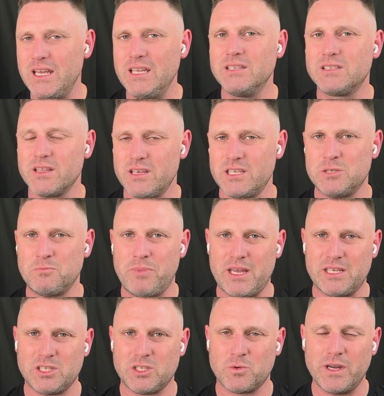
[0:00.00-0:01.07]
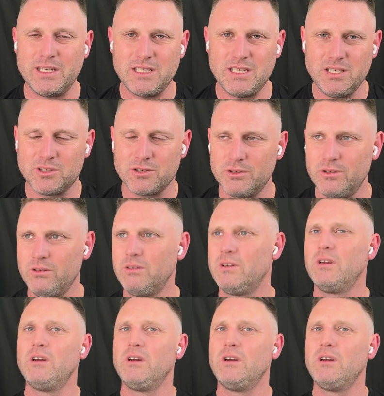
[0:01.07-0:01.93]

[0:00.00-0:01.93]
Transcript: into this best 22?